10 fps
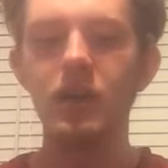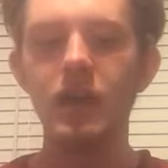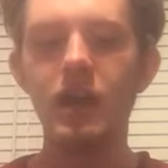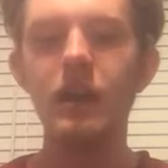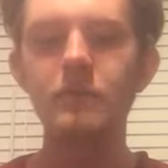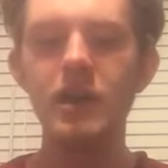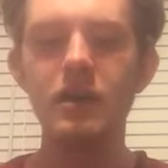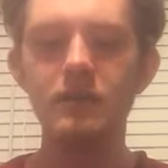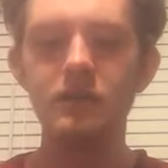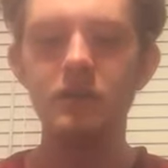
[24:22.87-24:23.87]
And
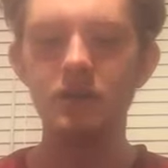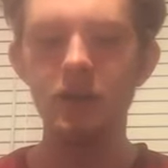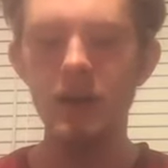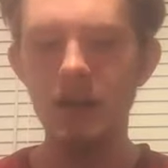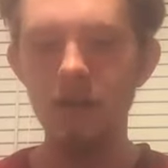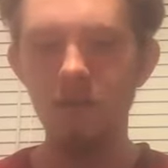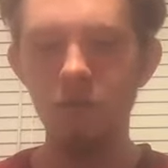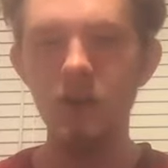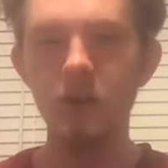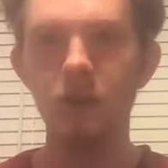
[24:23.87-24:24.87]
I've
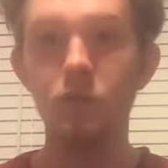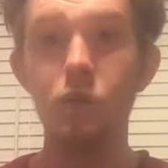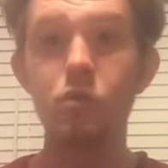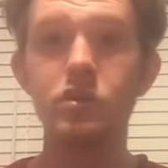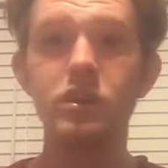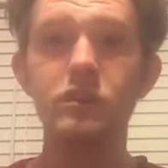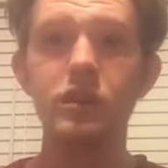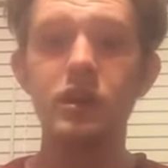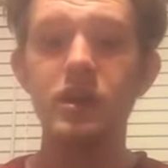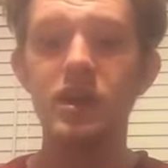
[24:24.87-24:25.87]
awoken.
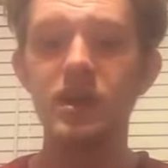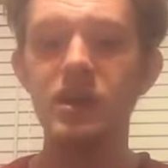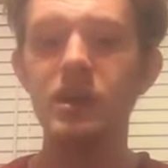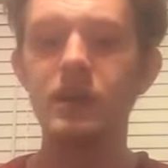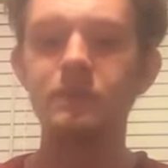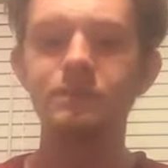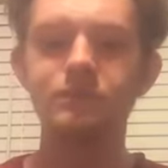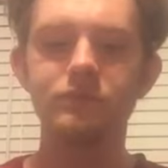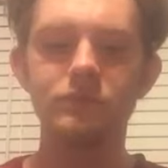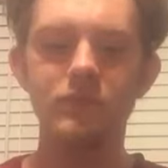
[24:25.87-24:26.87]
And
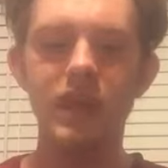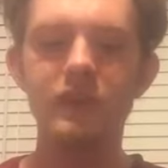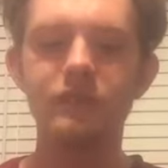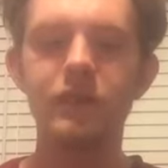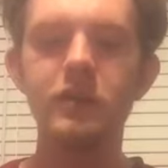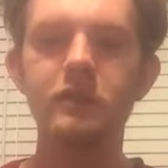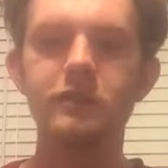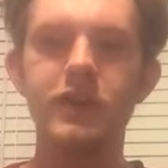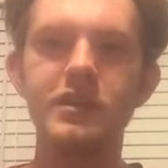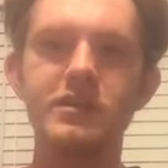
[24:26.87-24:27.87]
at Fyter
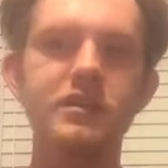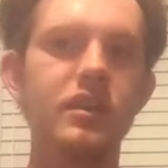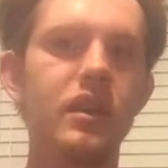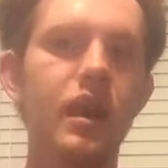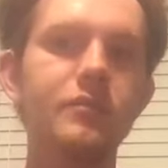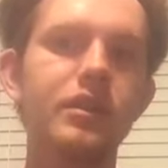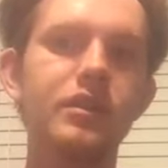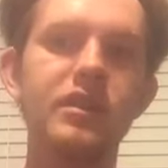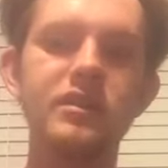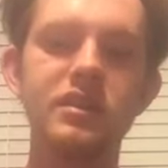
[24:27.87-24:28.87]
Fest, I'm
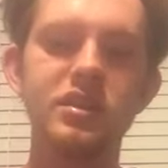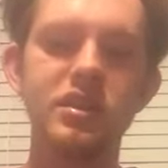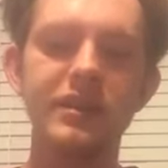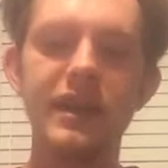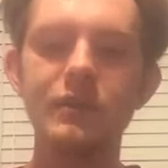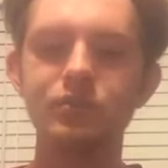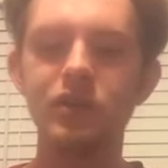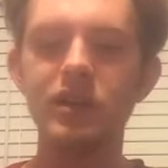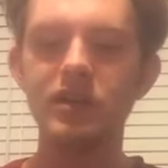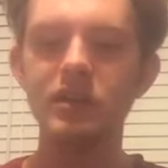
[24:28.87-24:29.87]
going to kick the shit out of
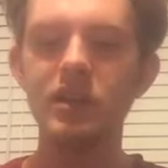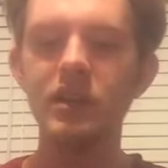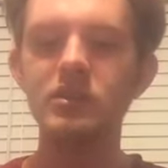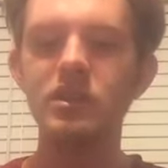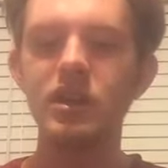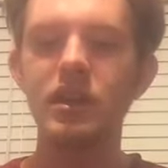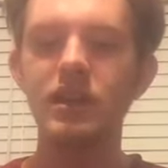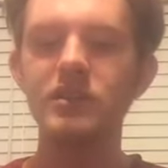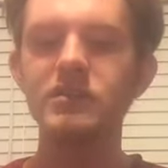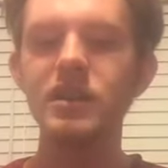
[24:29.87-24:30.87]
Brian Cage."
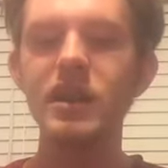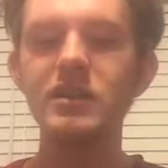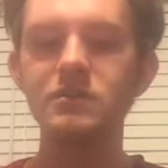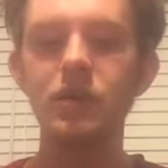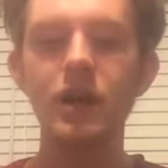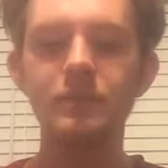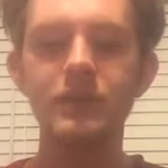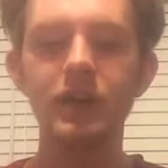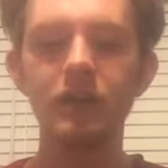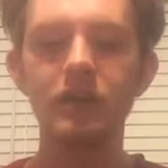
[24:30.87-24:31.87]
And then Taz
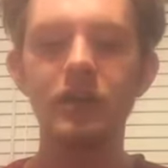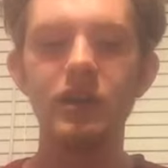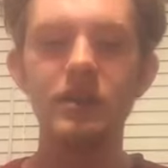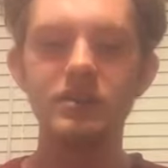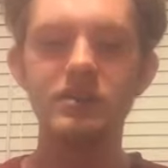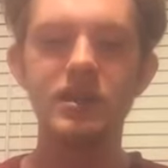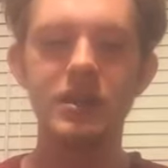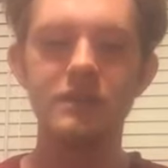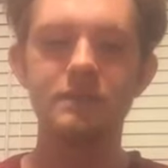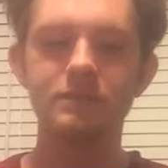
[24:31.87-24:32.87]
popped out and
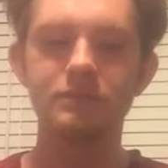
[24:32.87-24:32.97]
said,